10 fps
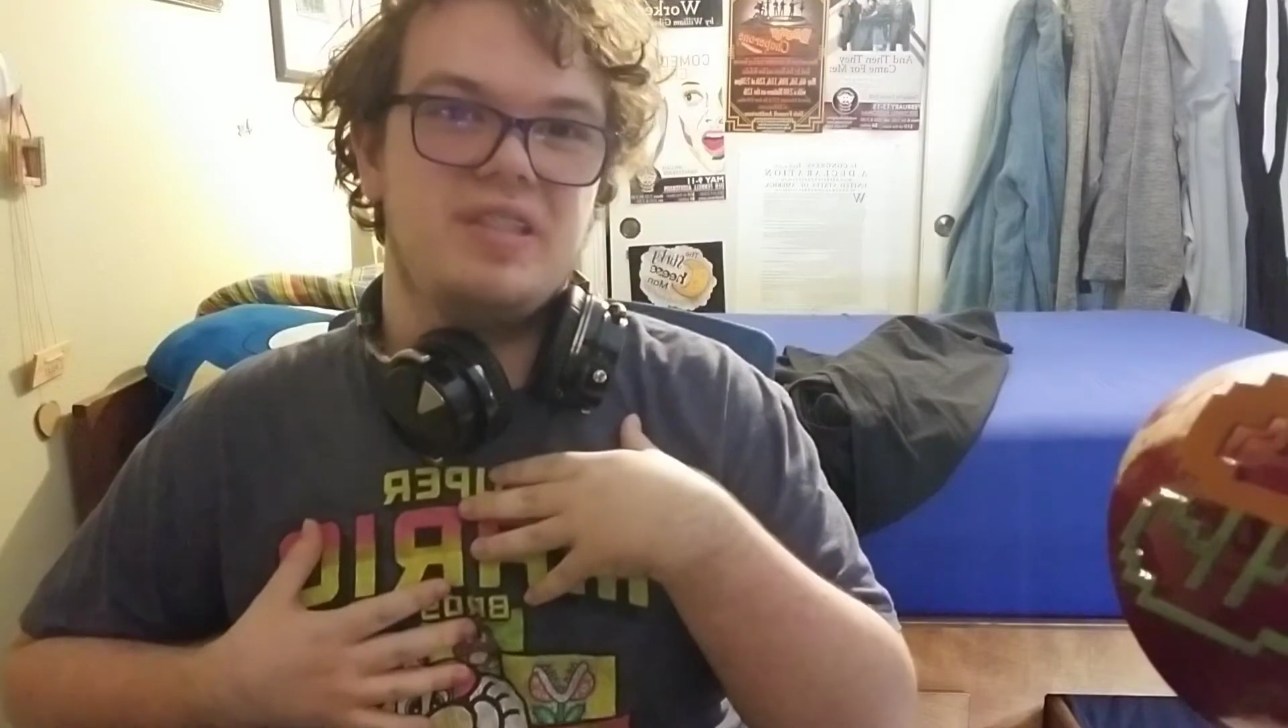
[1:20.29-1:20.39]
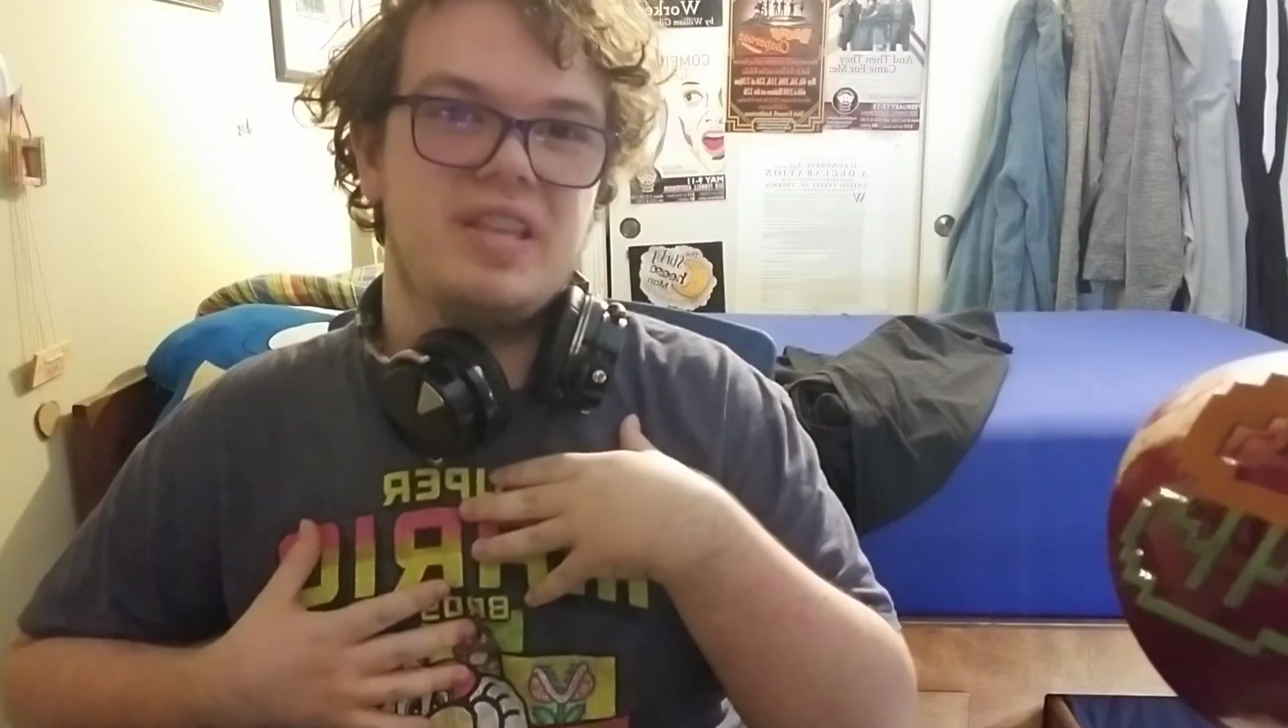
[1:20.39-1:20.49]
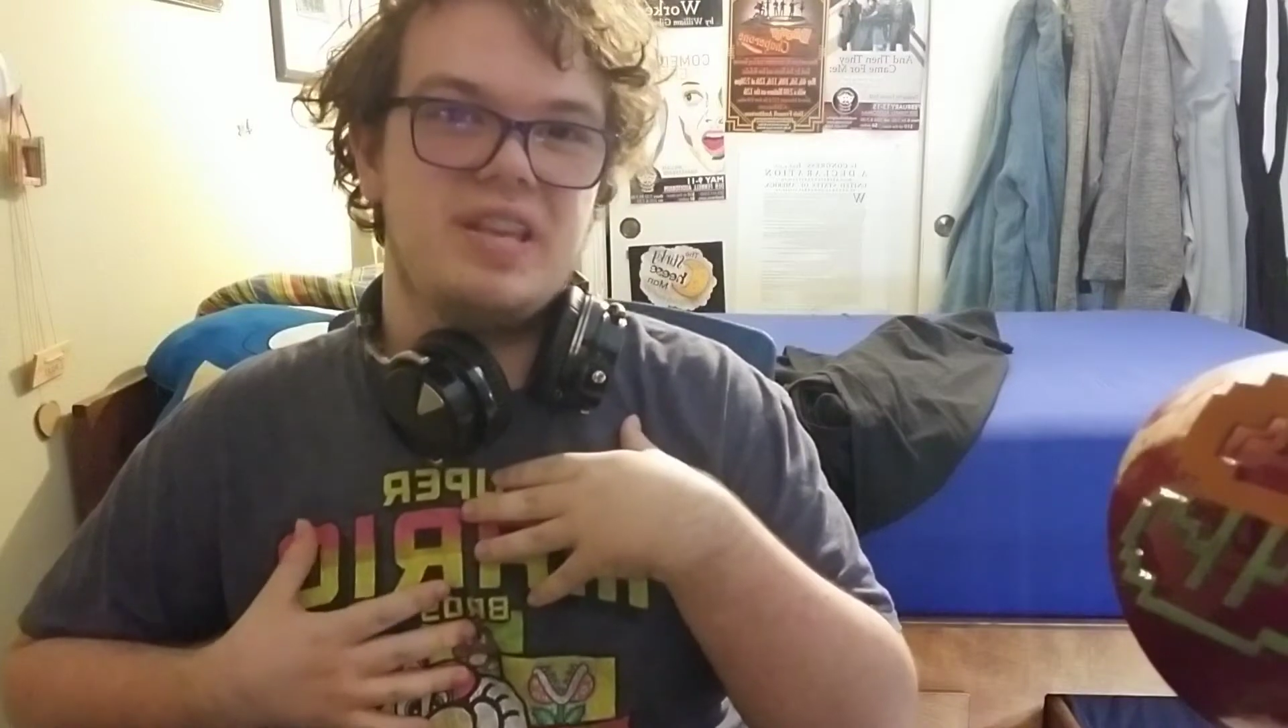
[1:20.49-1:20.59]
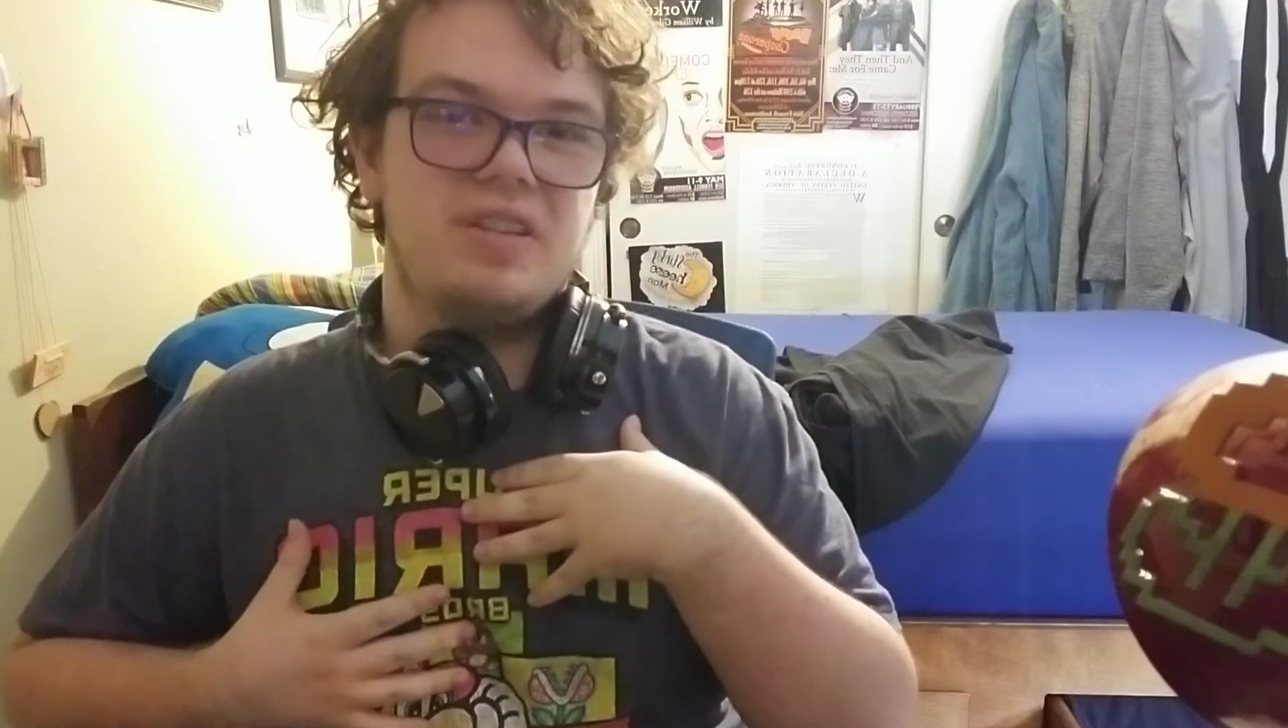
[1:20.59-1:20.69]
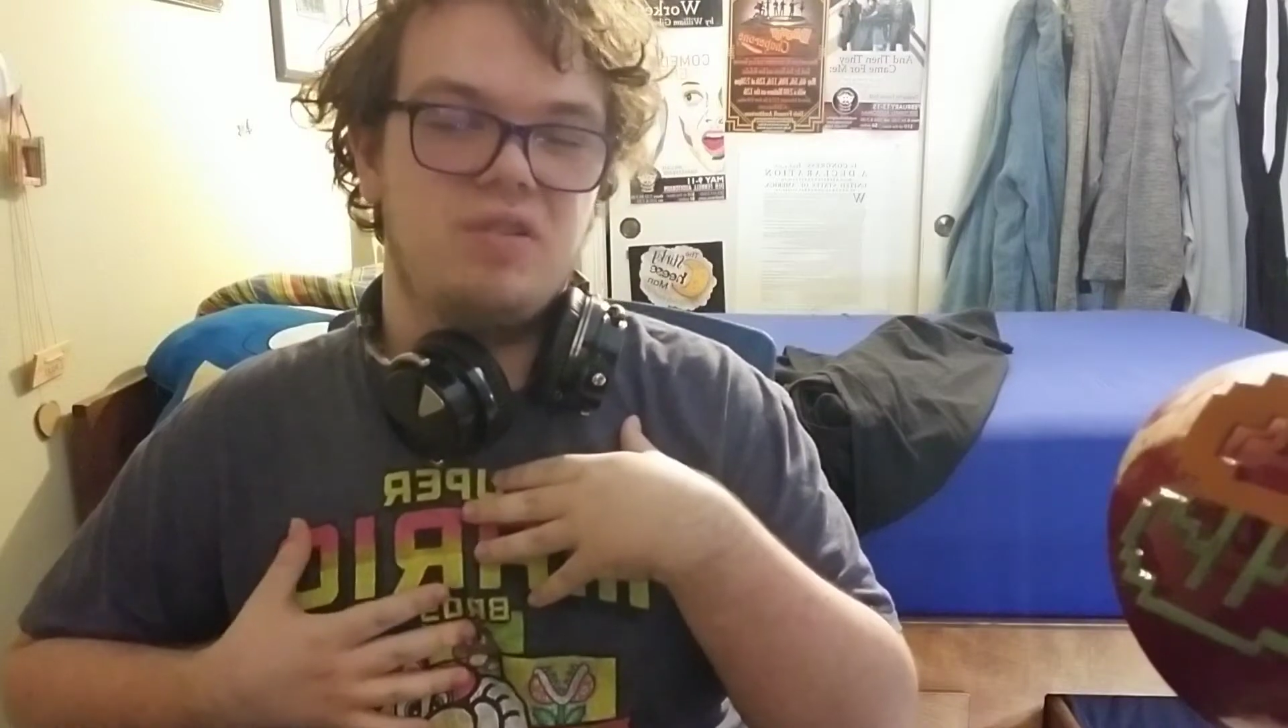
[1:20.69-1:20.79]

the